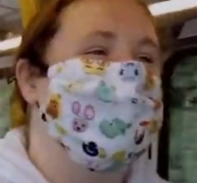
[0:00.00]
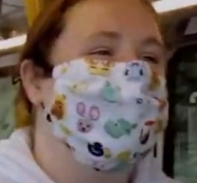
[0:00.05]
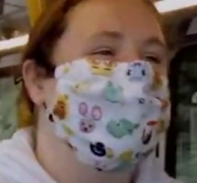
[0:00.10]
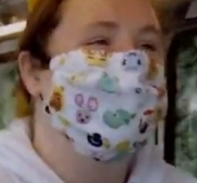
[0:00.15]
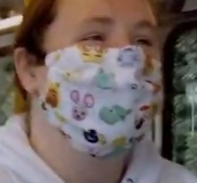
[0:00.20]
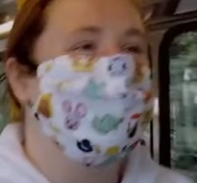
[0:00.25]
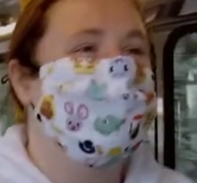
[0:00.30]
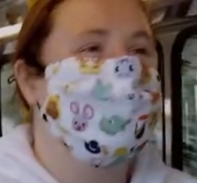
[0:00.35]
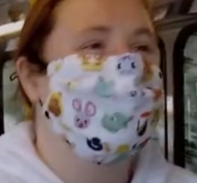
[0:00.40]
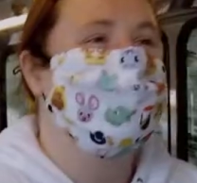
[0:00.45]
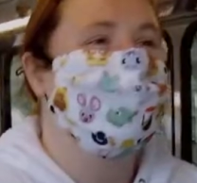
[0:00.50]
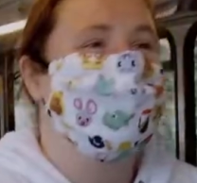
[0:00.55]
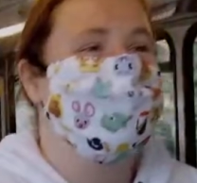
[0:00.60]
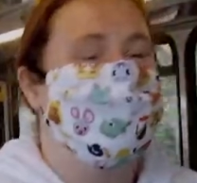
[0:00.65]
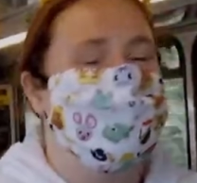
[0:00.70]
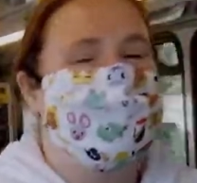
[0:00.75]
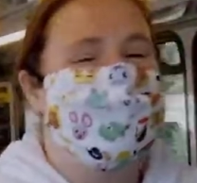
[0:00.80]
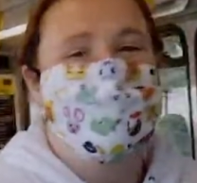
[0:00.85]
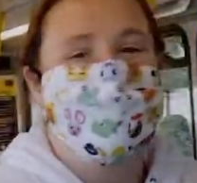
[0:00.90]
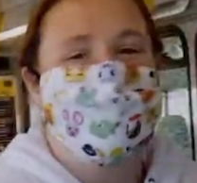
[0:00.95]
But
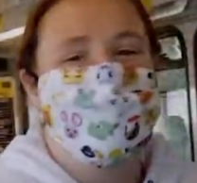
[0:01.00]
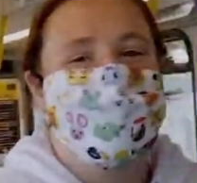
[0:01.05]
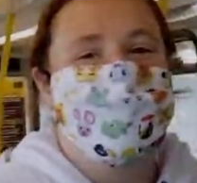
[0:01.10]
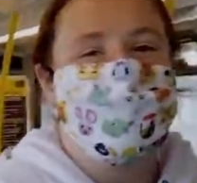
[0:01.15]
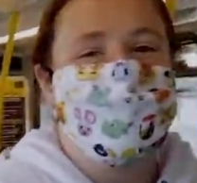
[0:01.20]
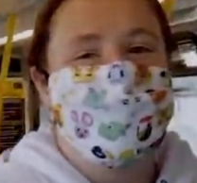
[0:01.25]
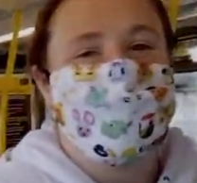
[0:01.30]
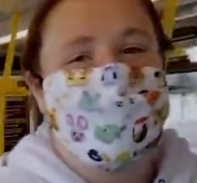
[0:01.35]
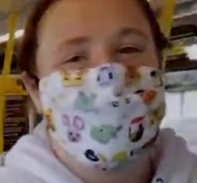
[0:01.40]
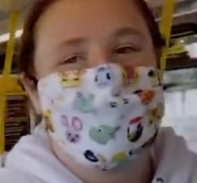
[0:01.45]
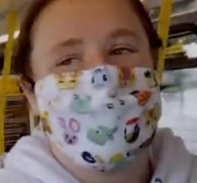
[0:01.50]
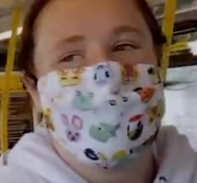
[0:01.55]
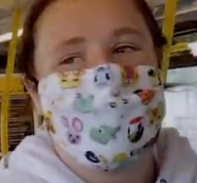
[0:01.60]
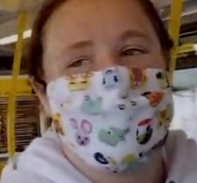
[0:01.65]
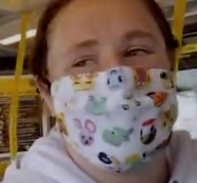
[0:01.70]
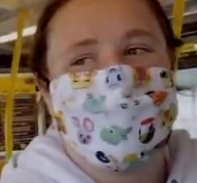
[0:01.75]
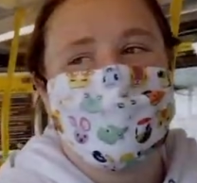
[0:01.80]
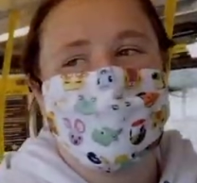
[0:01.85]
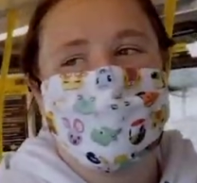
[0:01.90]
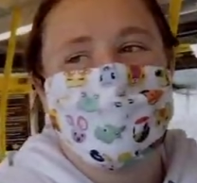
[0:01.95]
me and Graeme are getting off the
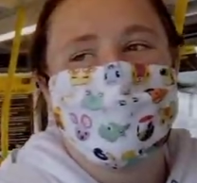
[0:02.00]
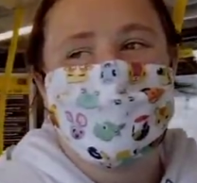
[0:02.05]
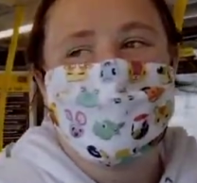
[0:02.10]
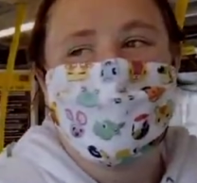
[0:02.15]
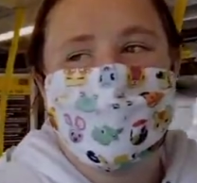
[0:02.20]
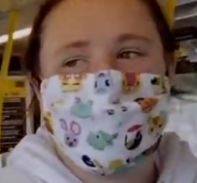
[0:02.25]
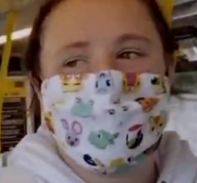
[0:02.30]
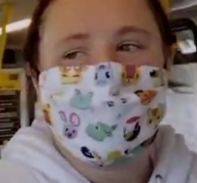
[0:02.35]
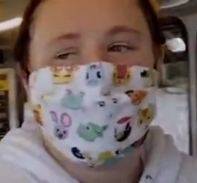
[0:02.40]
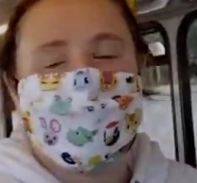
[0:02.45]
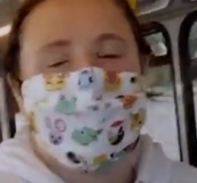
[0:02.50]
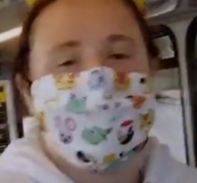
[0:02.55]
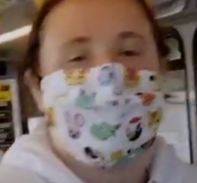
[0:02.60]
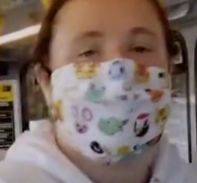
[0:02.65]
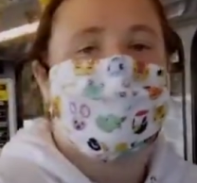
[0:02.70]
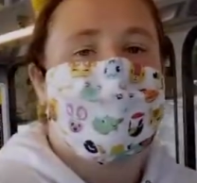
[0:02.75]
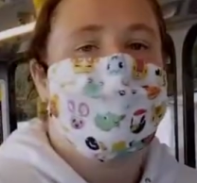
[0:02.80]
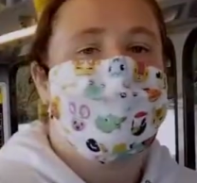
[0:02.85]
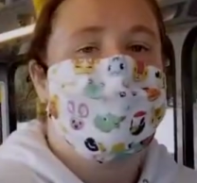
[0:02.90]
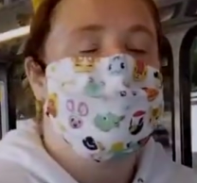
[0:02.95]
next stop, basically,
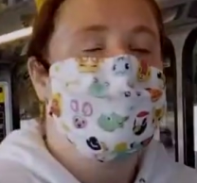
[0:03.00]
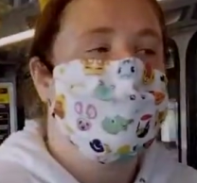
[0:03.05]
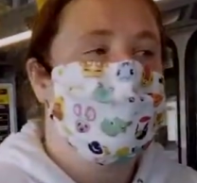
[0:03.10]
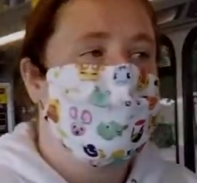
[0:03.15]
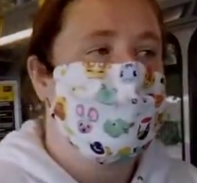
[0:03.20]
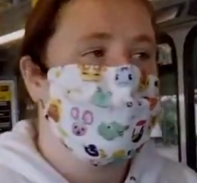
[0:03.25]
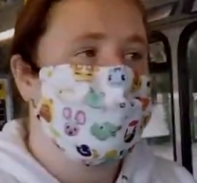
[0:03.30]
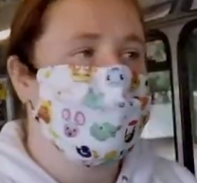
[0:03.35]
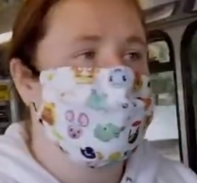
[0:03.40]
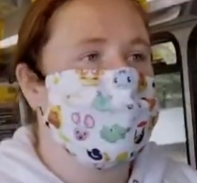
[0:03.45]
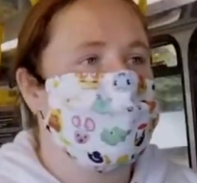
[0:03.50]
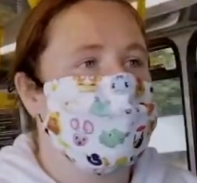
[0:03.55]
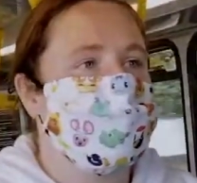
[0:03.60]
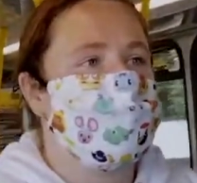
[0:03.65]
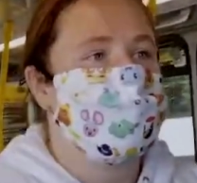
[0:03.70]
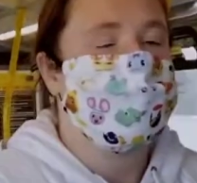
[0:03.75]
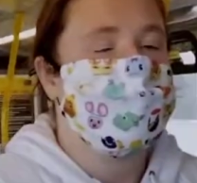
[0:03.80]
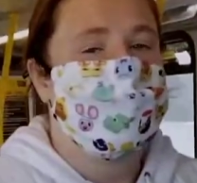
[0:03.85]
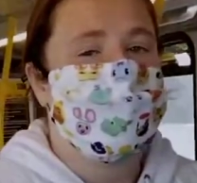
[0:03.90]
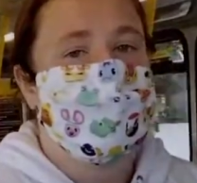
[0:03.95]
so we're going to say
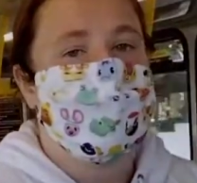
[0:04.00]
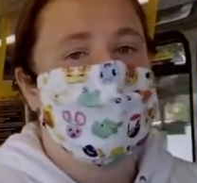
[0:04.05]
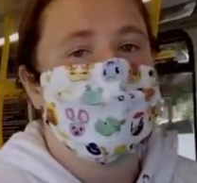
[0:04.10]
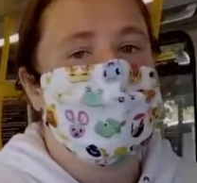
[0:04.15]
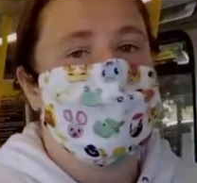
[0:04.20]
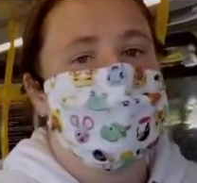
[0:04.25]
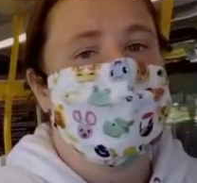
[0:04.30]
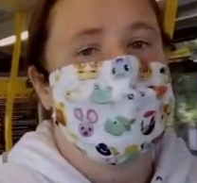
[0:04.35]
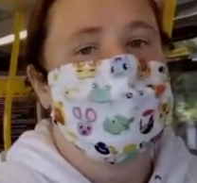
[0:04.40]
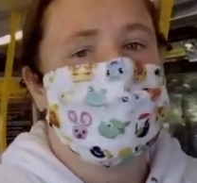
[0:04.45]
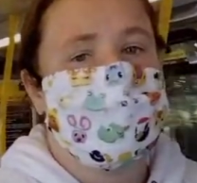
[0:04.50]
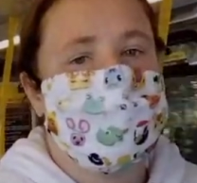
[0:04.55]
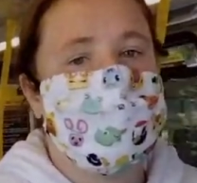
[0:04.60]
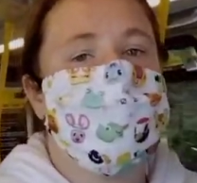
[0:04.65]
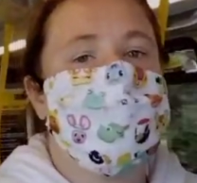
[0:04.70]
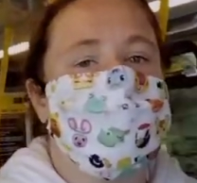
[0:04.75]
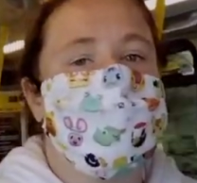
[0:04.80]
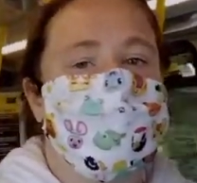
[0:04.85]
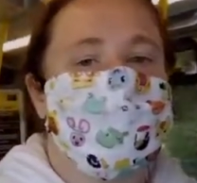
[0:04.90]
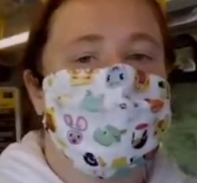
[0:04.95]
bye-bye.
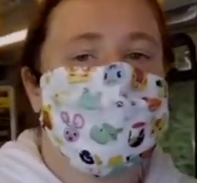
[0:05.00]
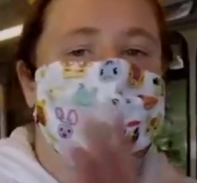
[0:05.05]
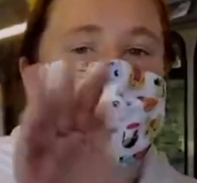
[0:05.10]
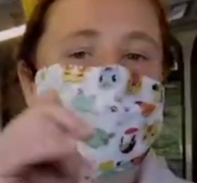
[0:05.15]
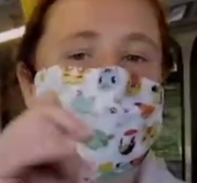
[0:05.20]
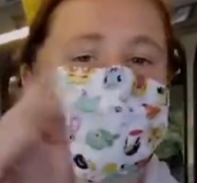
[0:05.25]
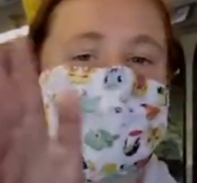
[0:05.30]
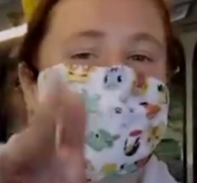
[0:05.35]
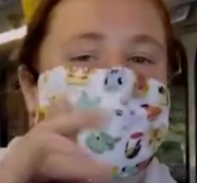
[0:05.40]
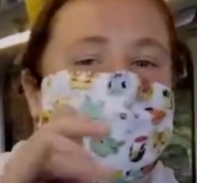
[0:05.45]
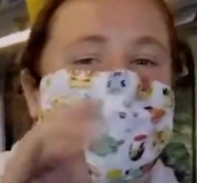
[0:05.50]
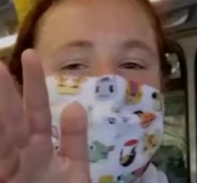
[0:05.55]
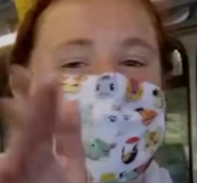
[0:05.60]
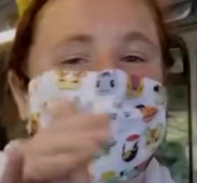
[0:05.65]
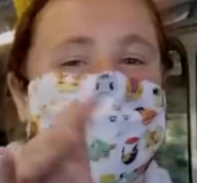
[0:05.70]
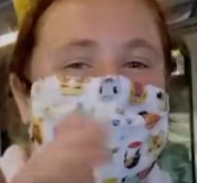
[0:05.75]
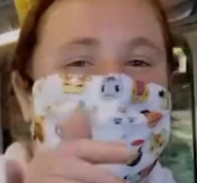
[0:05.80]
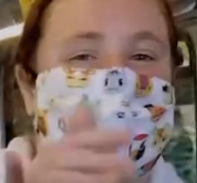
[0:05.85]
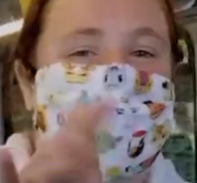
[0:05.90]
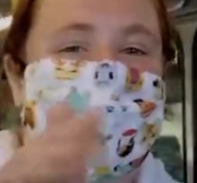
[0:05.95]
It was a fun
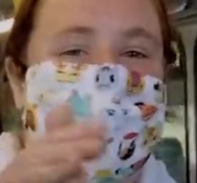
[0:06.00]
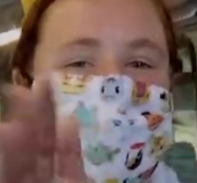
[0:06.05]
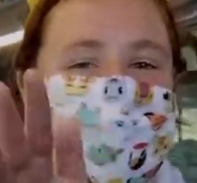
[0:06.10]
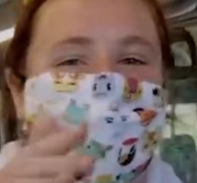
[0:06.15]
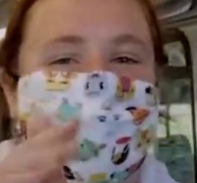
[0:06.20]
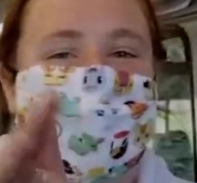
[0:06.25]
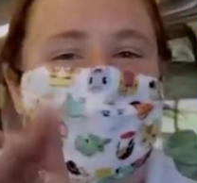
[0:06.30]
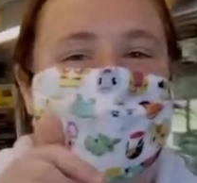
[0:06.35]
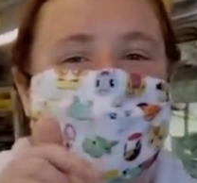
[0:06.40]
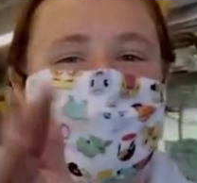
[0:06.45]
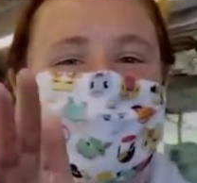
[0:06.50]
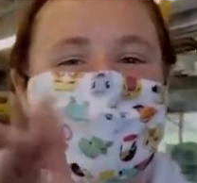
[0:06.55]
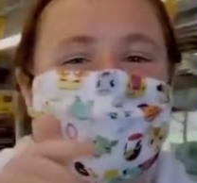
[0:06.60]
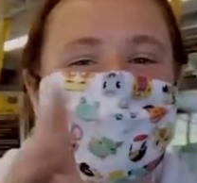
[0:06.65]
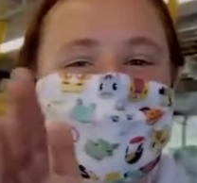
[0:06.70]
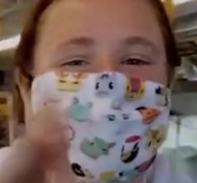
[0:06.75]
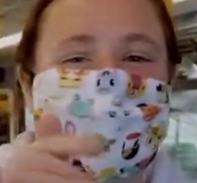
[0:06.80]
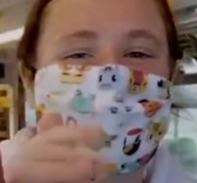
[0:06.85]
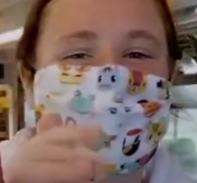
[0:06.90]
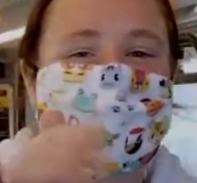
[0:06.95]
day.
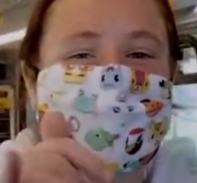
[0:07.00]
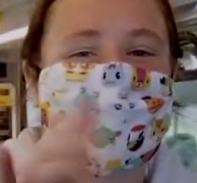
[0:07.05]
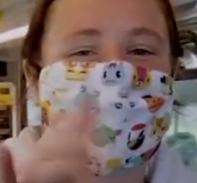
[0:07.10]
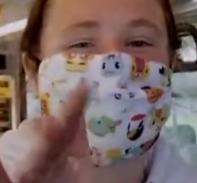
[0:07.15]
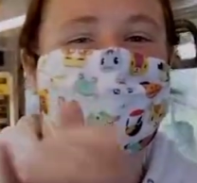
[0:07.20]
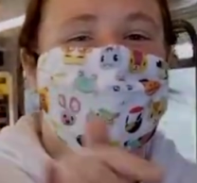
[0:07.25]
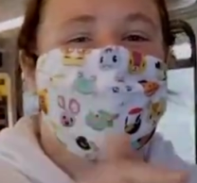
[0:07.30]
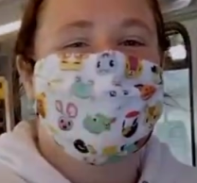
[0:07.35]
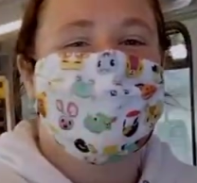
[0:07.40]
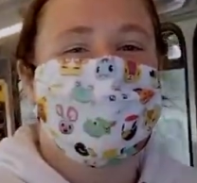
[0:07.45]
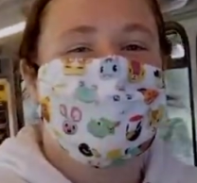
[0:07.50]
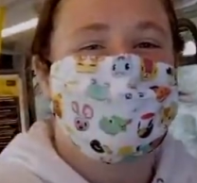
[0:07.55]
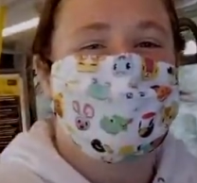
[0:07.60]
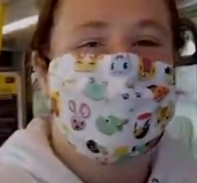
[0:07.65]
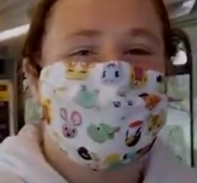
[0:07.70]
Bye bye.